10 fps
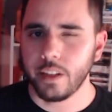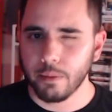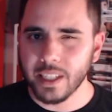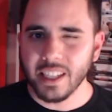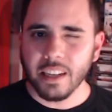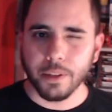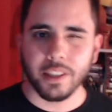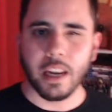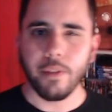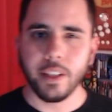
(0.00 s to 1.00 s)
Now, Resident Evil
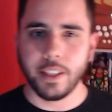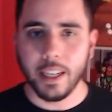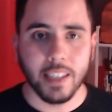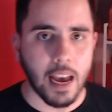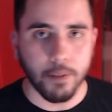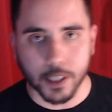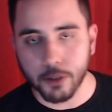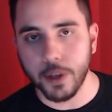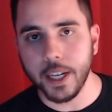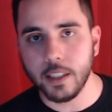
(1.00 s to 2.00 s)
7 does have its
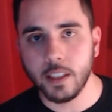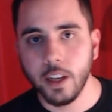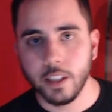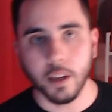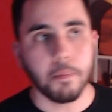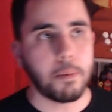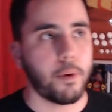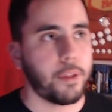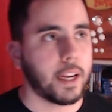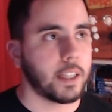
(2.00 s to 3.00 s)
critics. Some
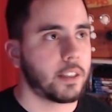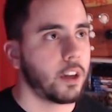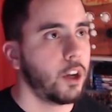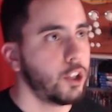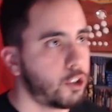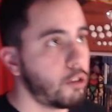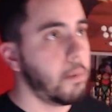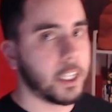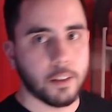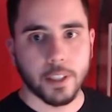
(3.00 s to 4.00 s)
people think it's too
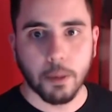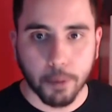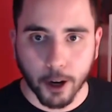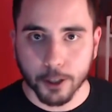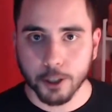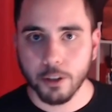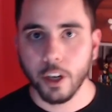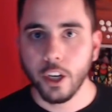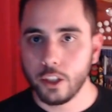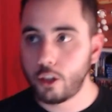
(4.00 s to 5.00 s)
much of a departure,
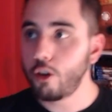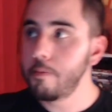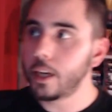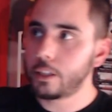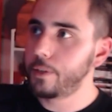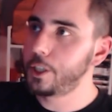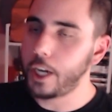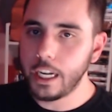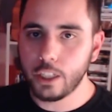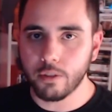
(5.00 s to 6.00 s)
too much of a
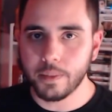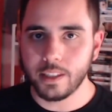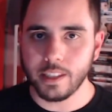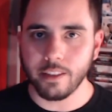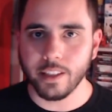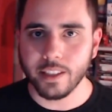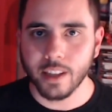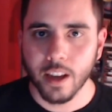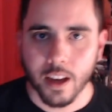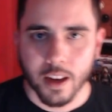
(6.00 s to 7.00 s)
change from the
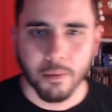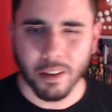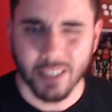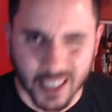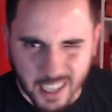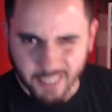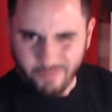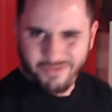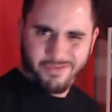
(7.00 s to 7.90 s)
series. But I'm just like,